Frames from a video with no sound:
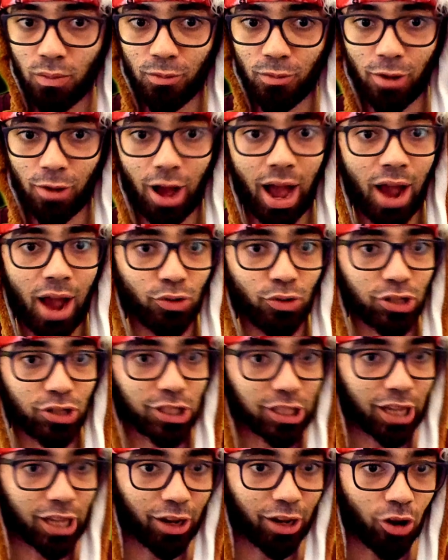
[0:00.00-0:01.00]
I was
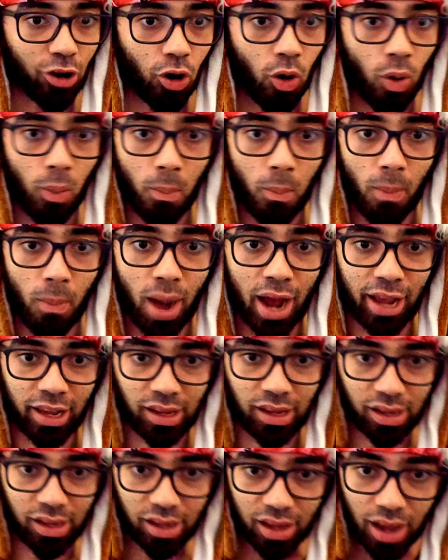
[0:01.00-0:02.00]
like oh my
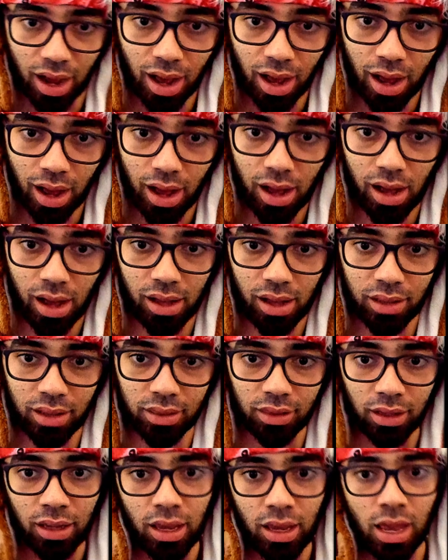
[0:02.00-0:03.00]
god
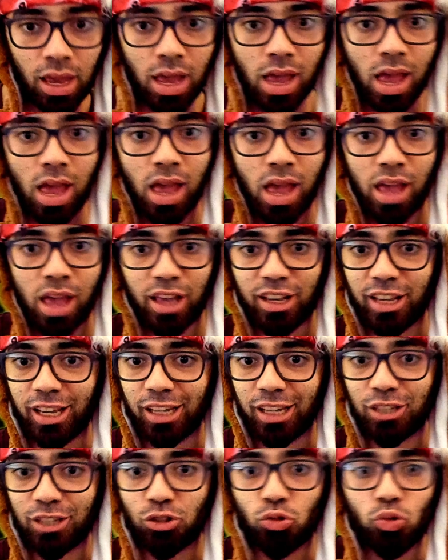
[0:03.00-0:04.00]

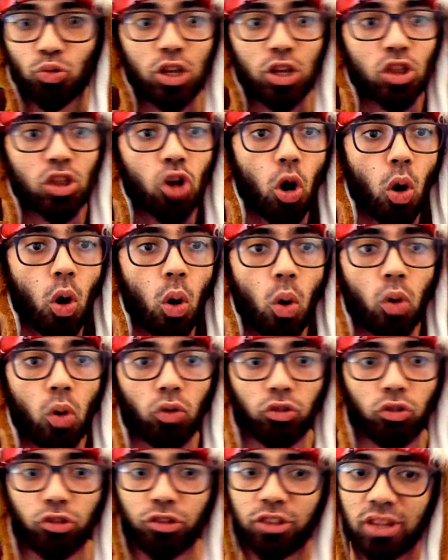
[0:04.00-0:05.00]
he's doing all
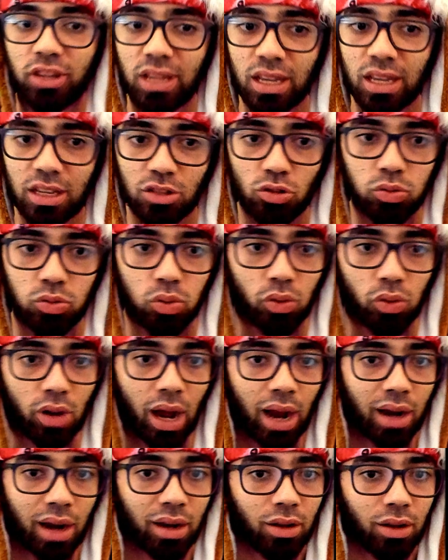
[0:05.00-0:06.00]
this look
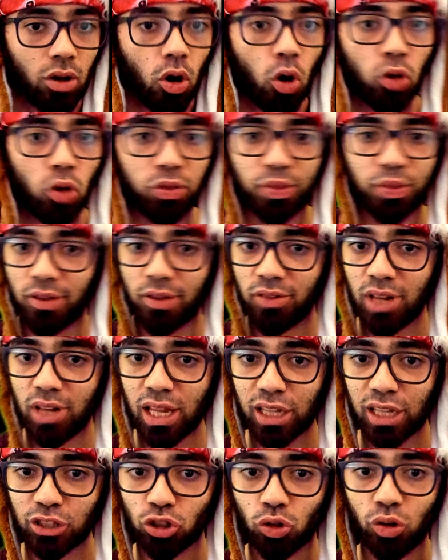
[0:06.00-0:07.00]
at all the
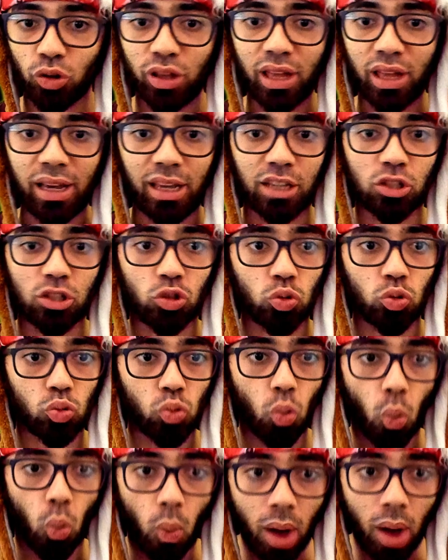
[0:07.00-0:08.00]
village going against
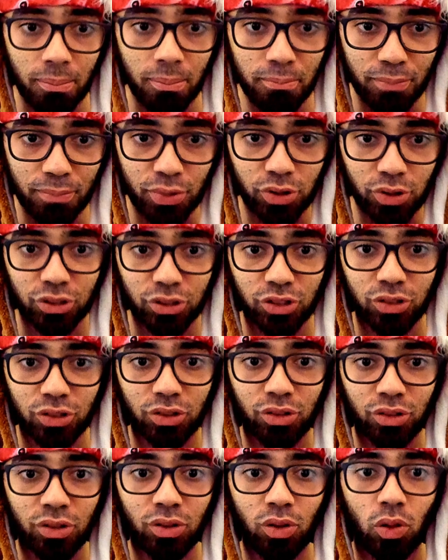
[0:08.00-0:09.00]
one
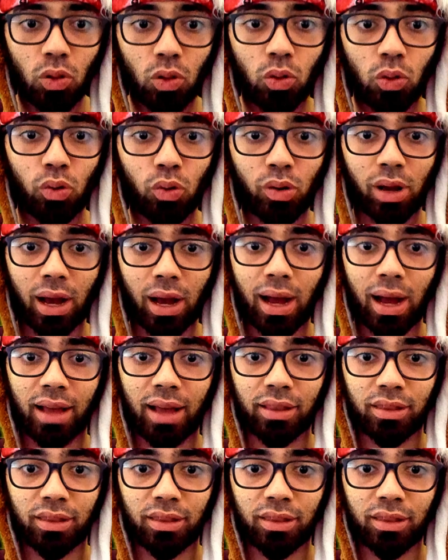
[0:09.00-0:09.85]
person look at